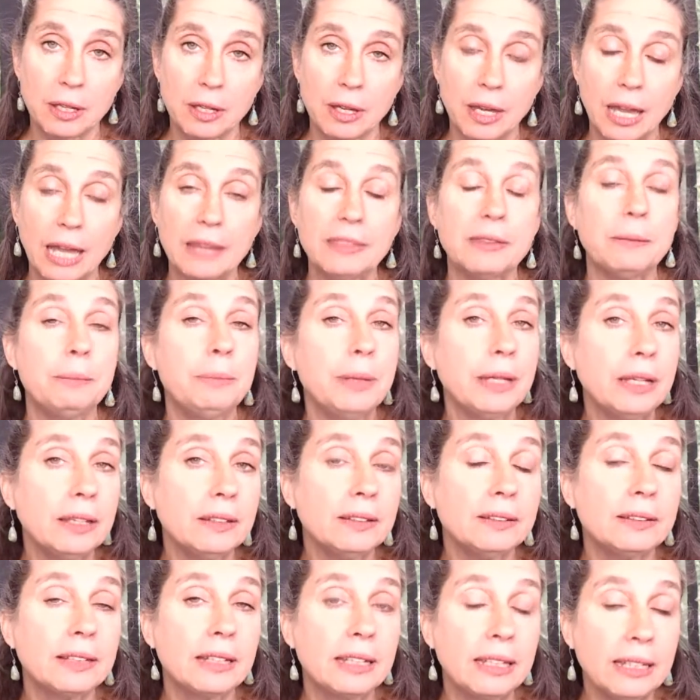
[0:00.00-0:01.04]
And the
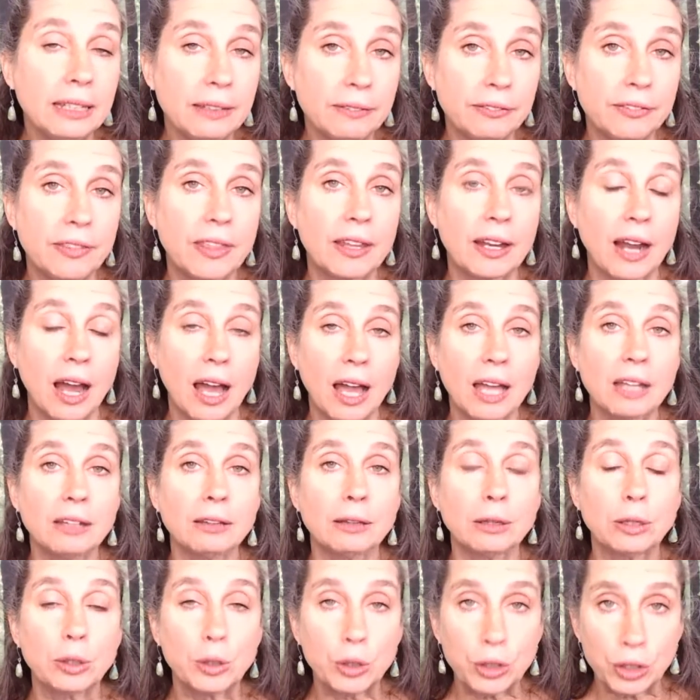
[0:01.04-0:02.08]
biggest gift that I
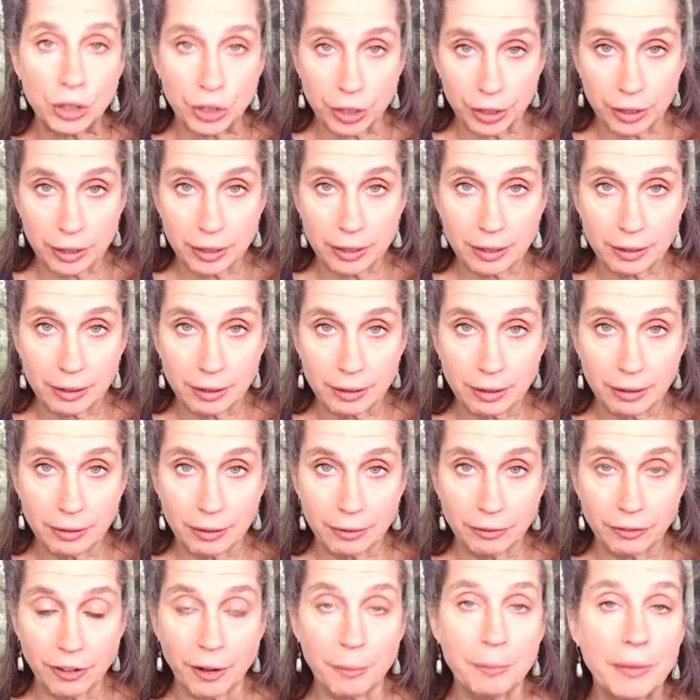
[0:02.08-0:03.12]
learned
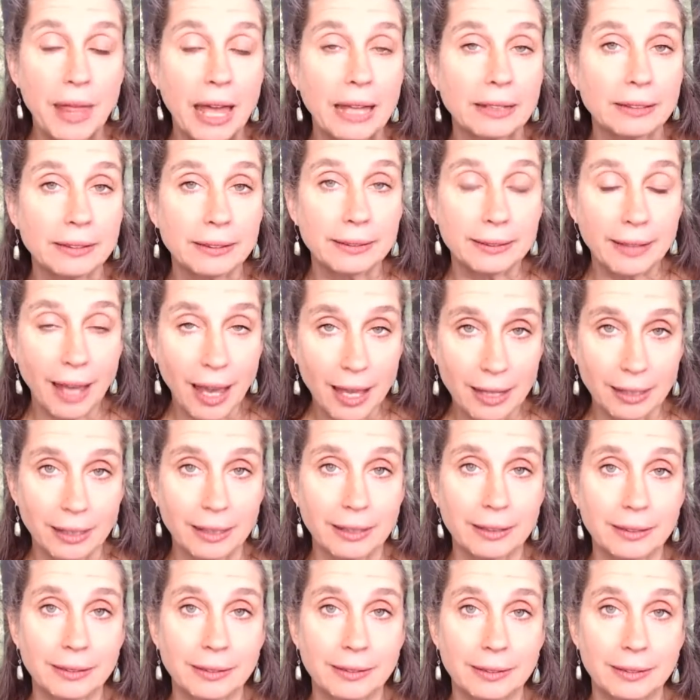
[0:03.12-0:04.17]
from that
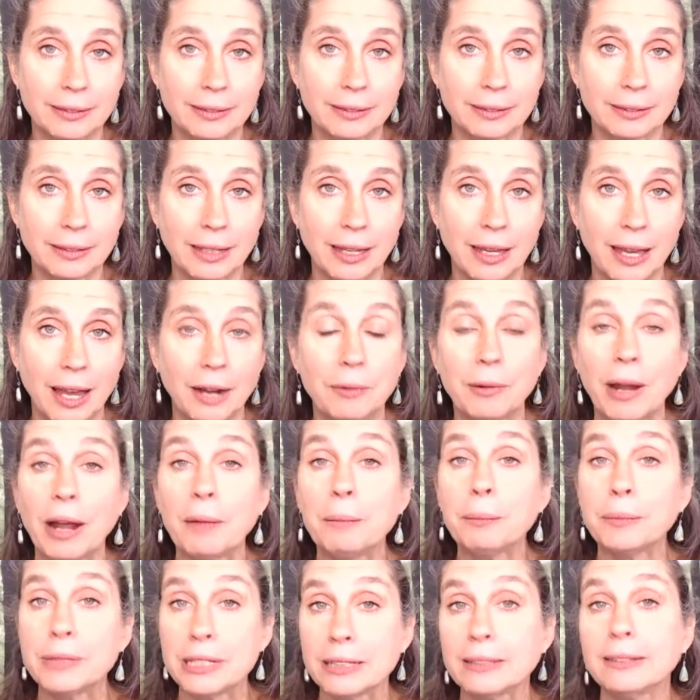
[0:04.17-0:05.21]
silence
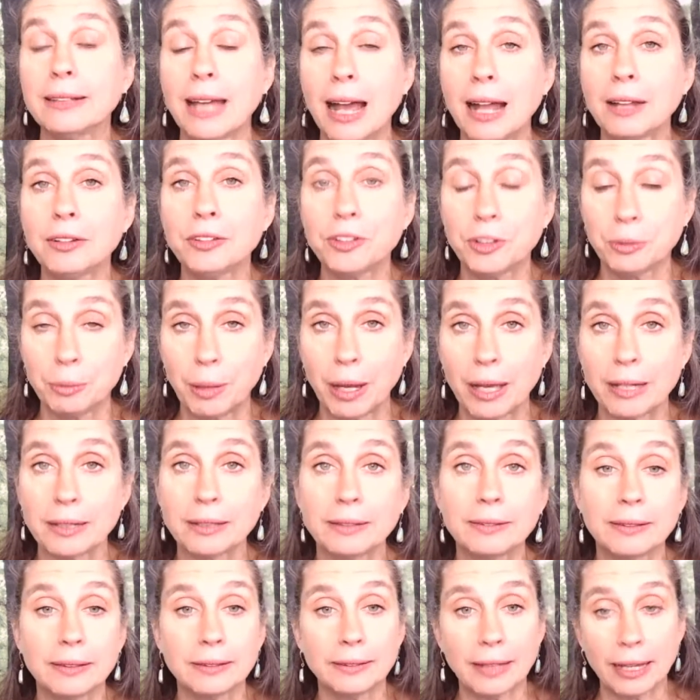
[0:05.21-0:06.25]
around disaster mind
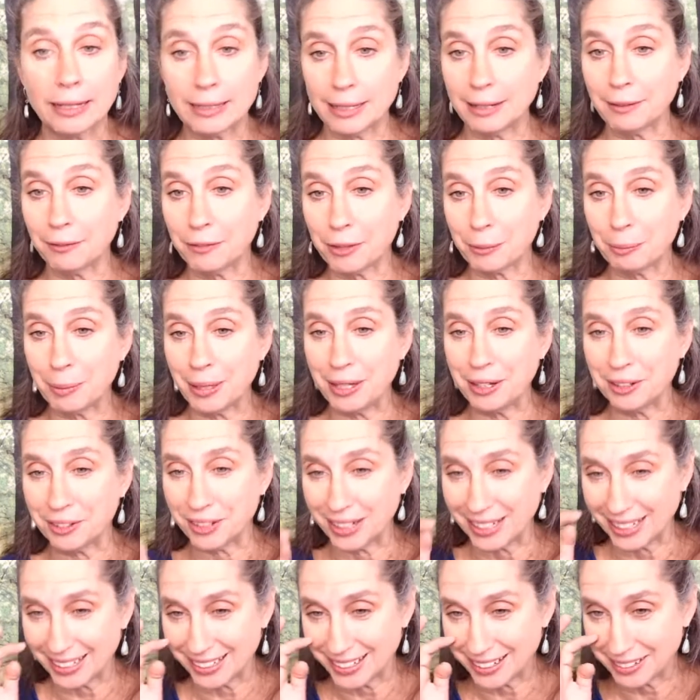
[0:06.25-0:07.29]
is this idea of the
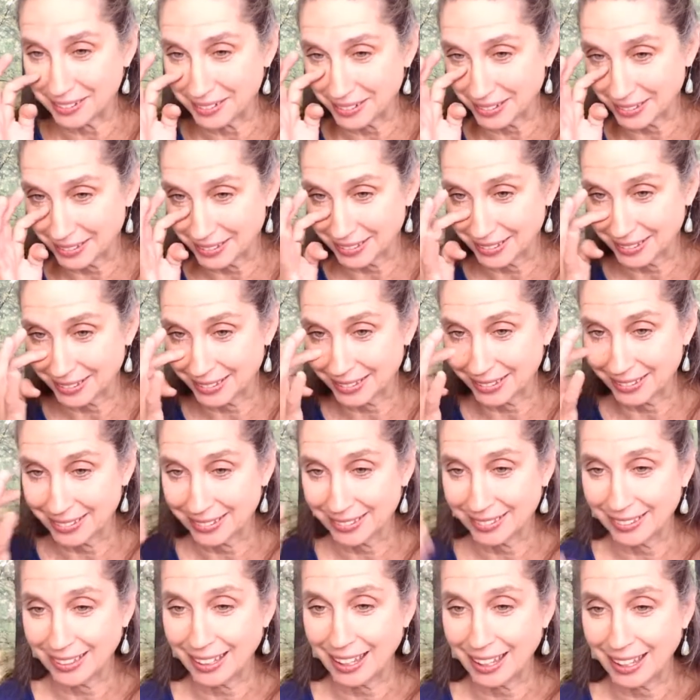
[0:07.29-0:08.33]
period.
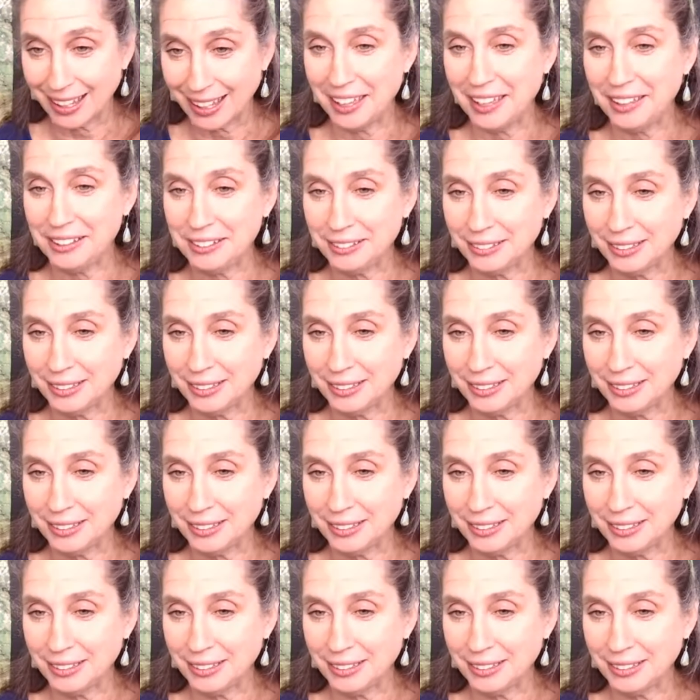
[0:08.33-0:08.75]
Okay.